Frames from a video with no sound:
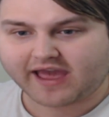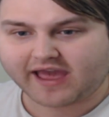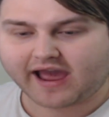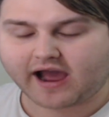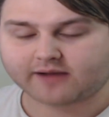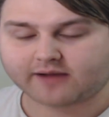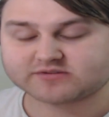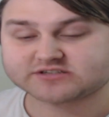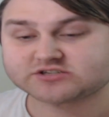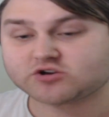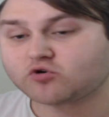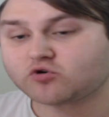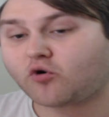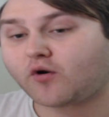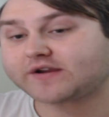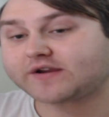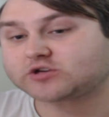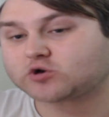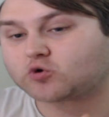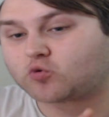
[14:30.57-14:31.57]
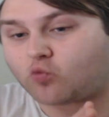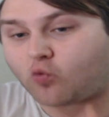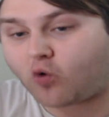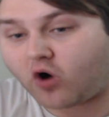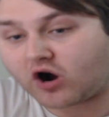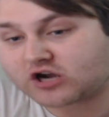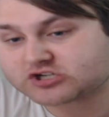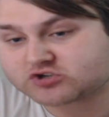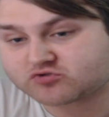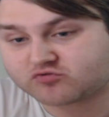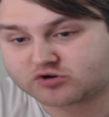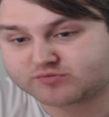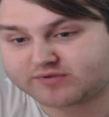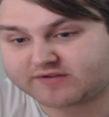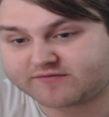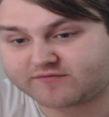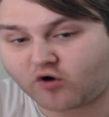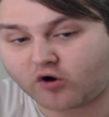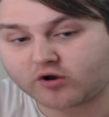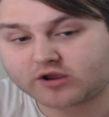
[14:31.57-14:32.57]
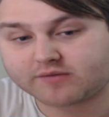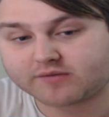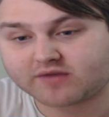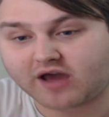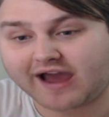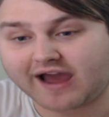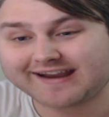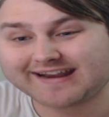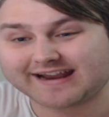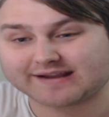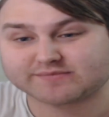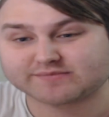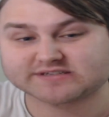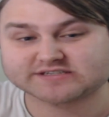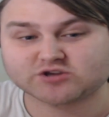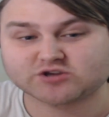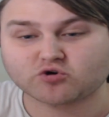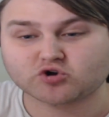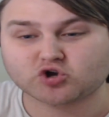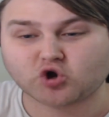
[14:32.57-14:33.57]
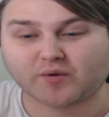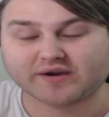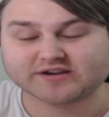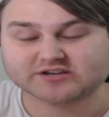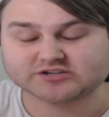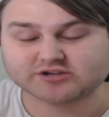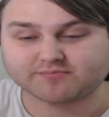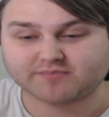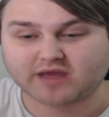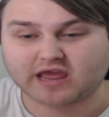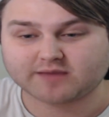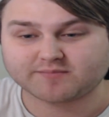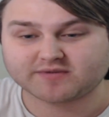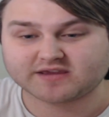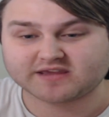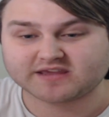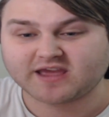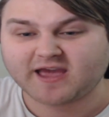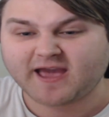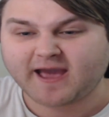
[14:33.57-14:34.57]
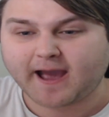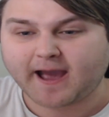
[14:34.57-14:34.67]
And I'm still going to watch RWBY Volume 9, and I'm still going to maybe,